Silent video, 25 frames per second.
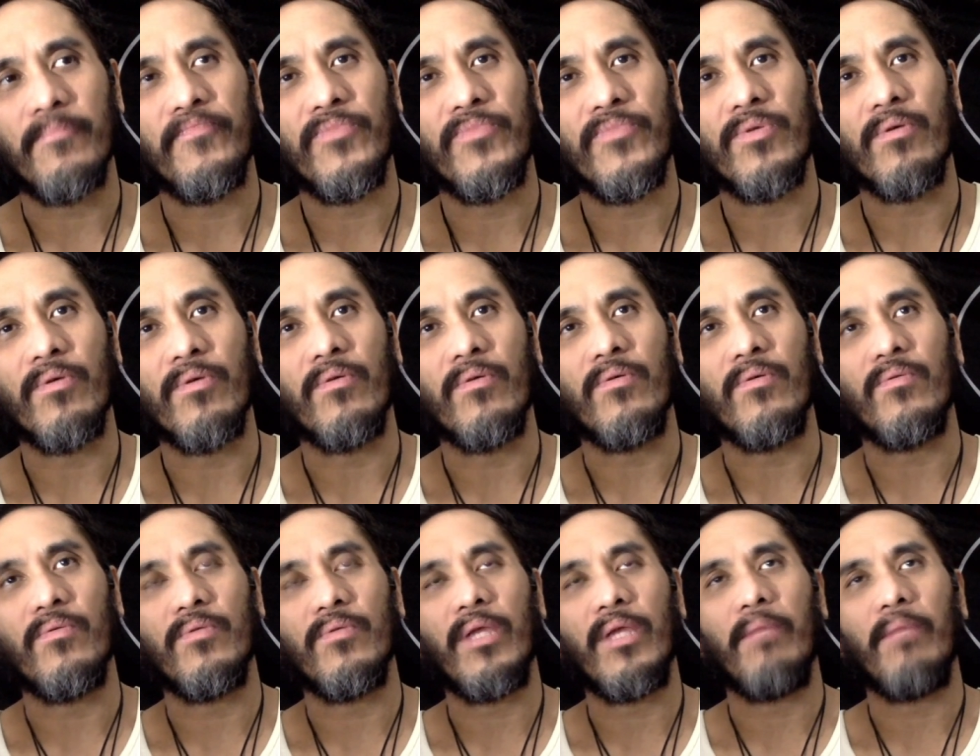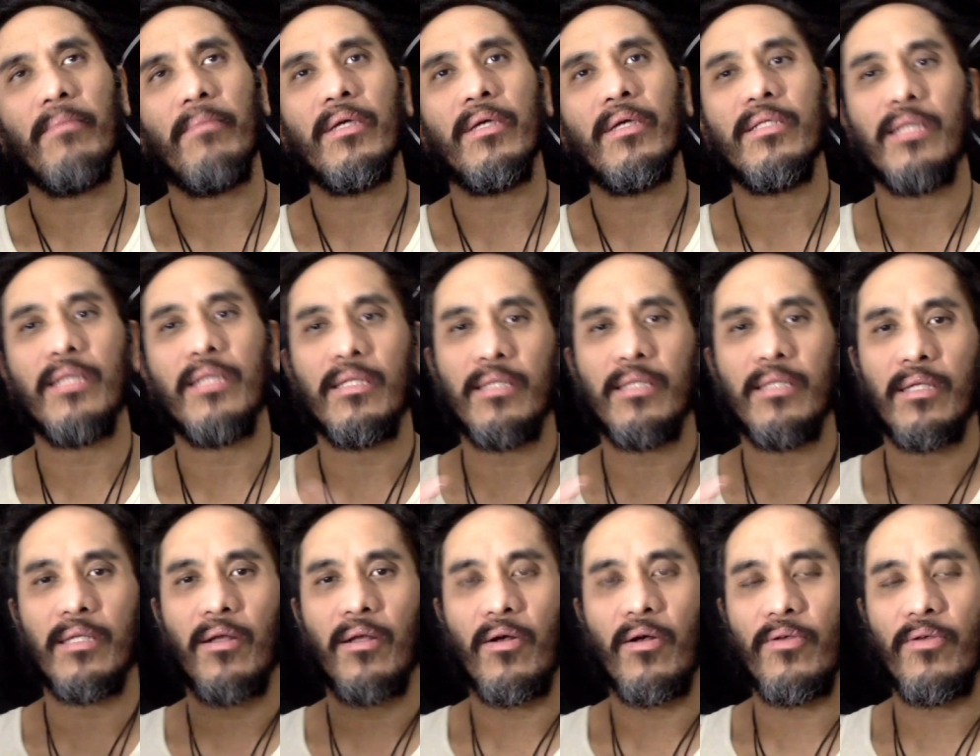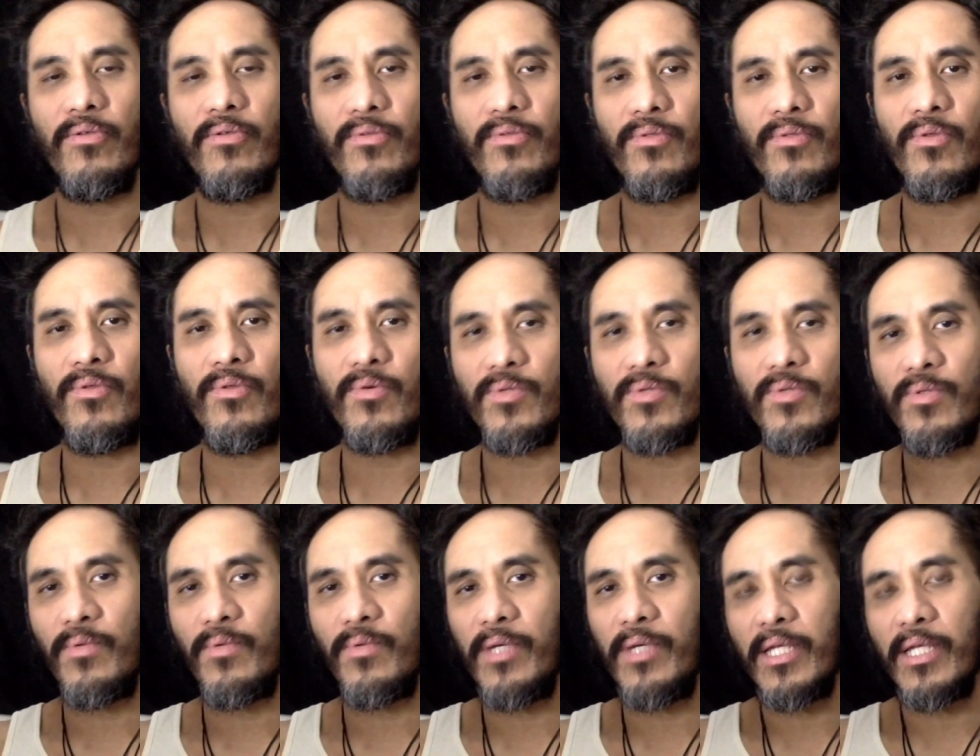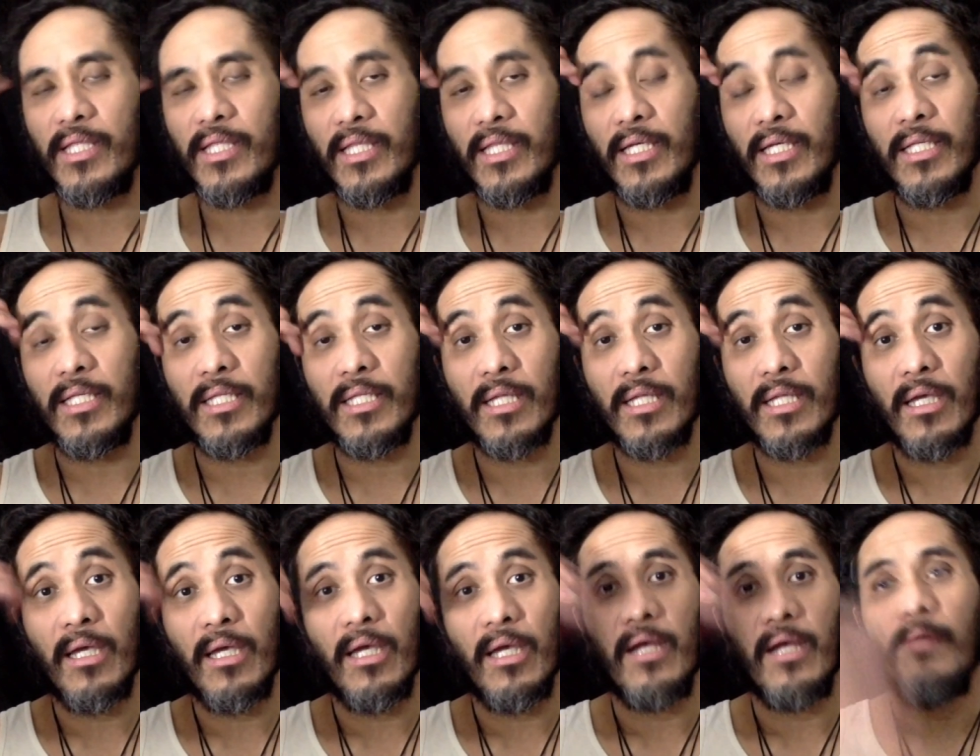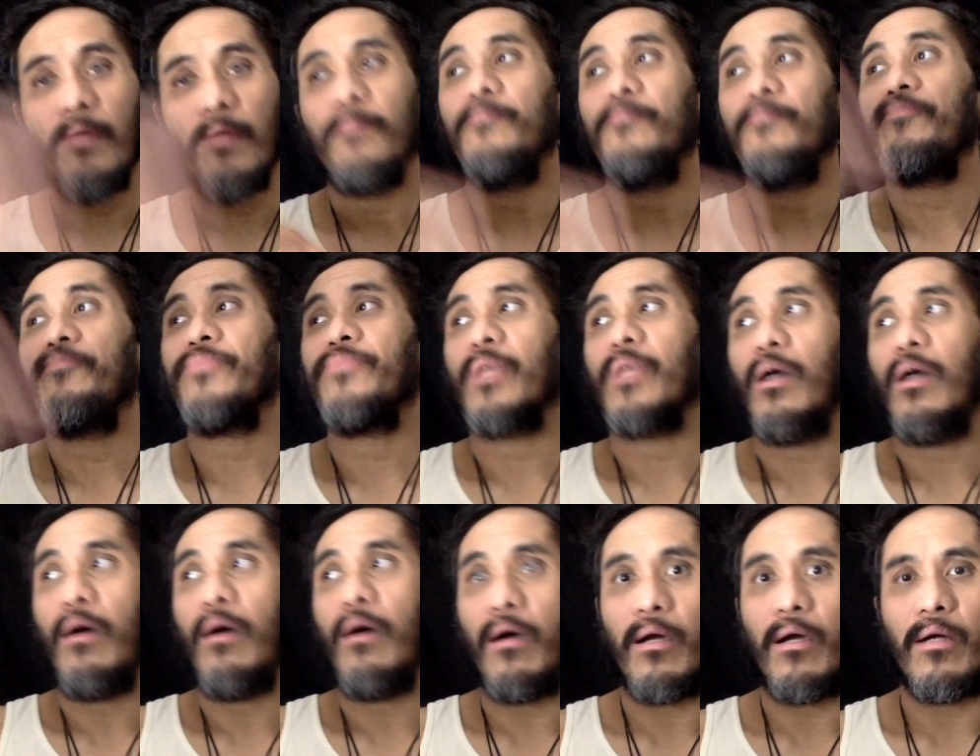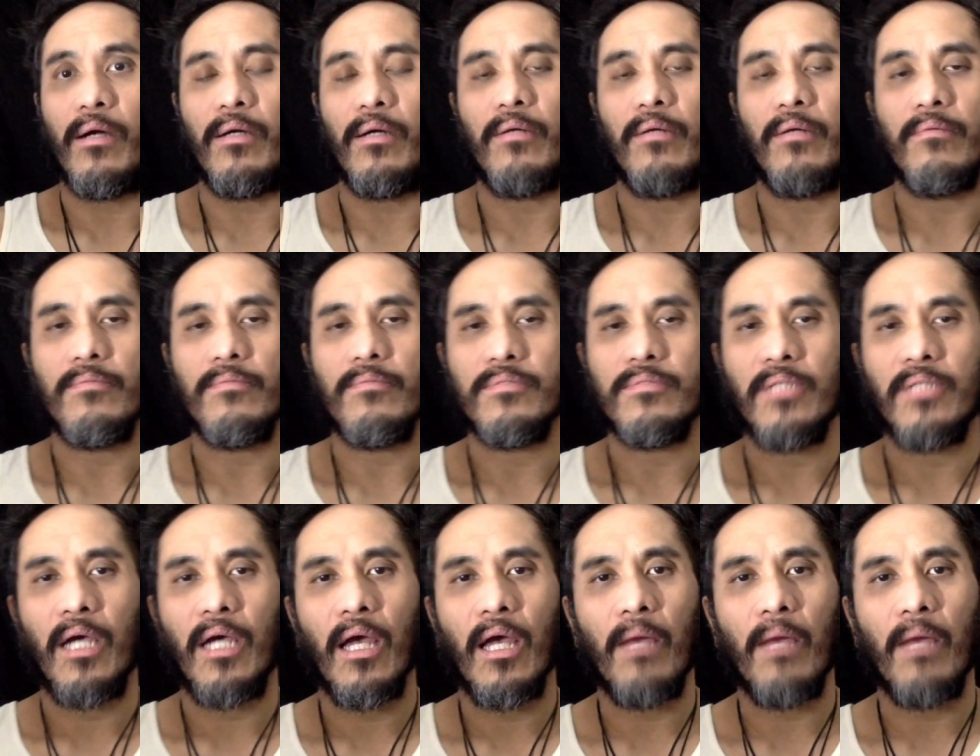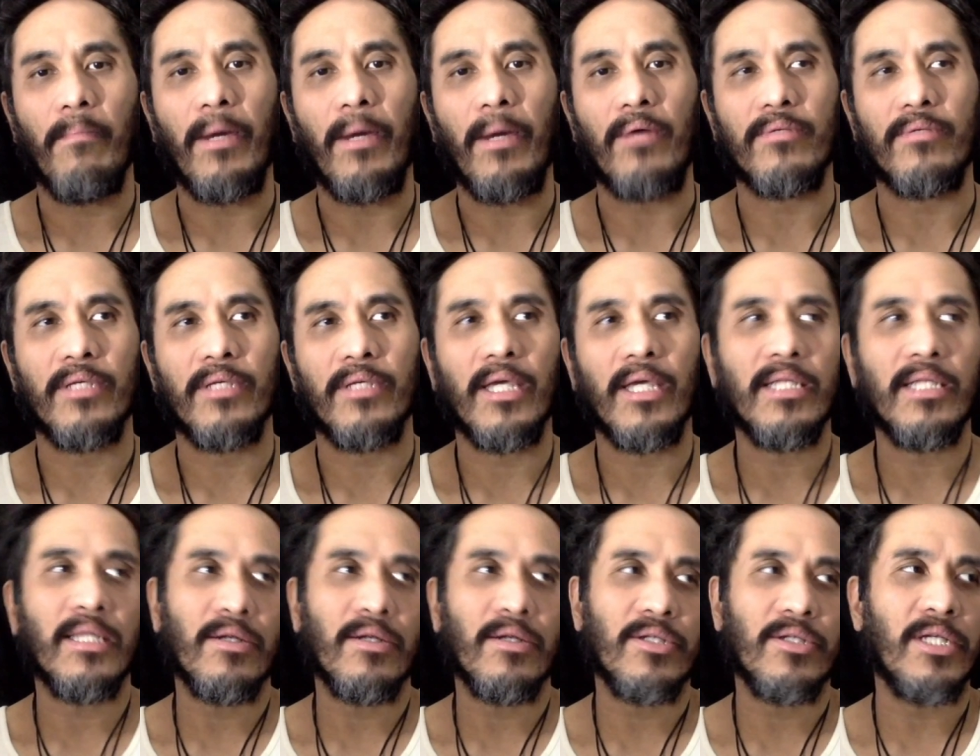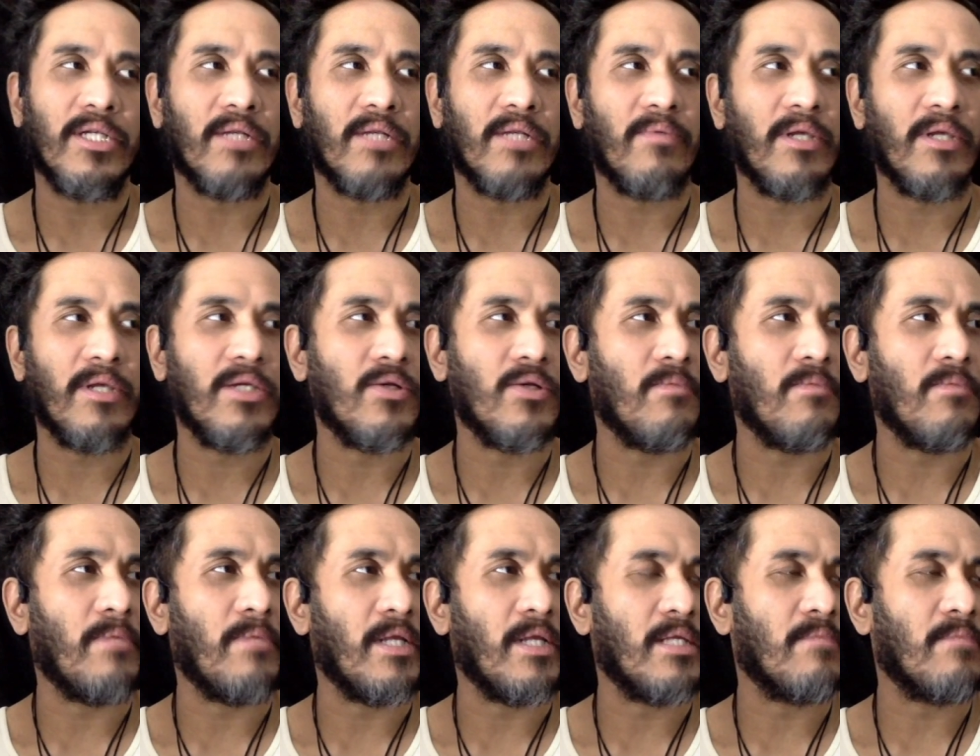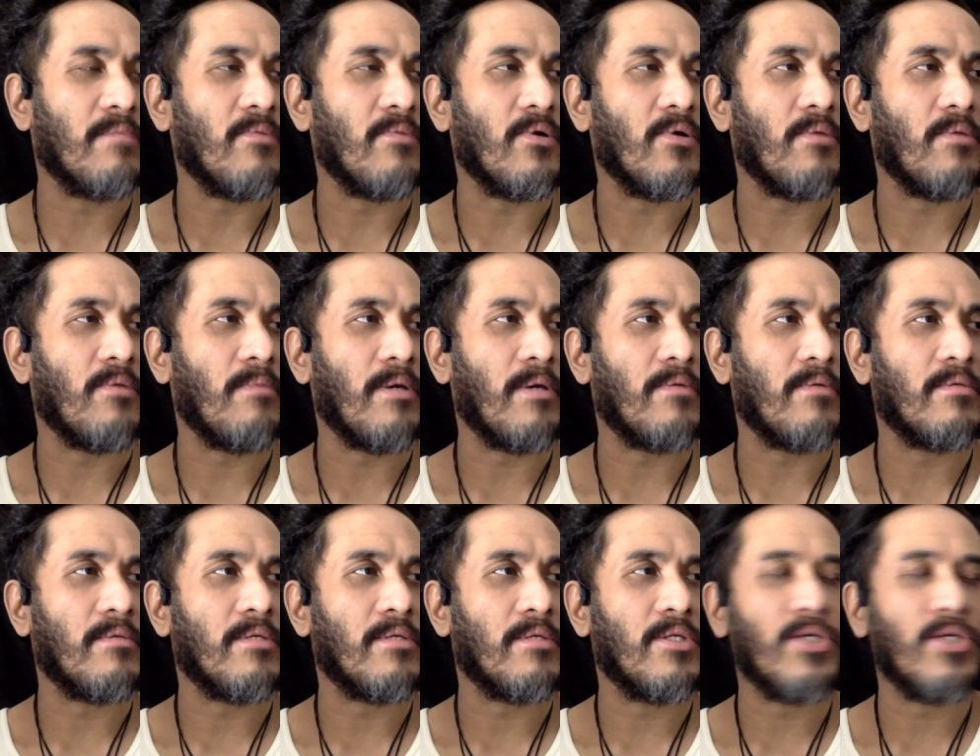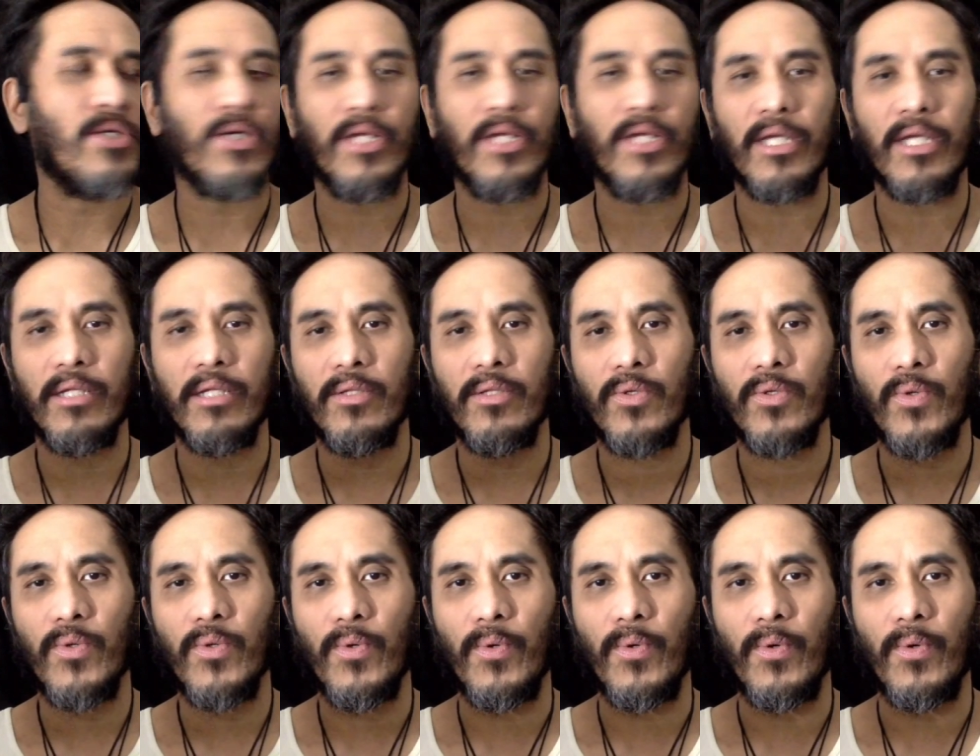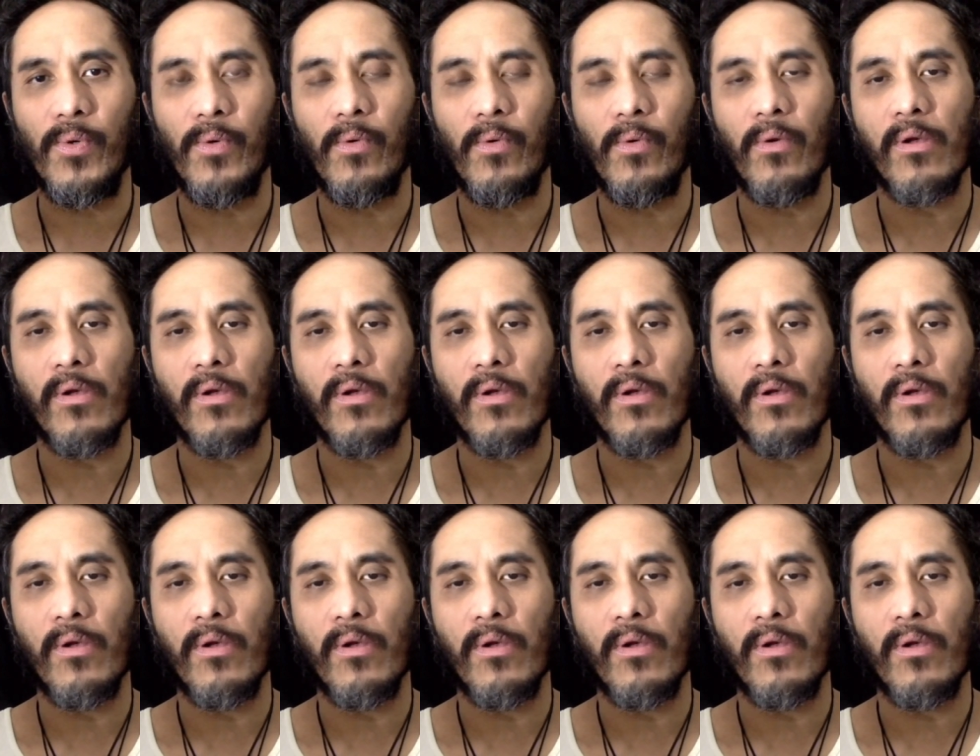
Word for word: So that makes sense that all th those three, at least, are about, yes, they're generational, but it's more about the journey to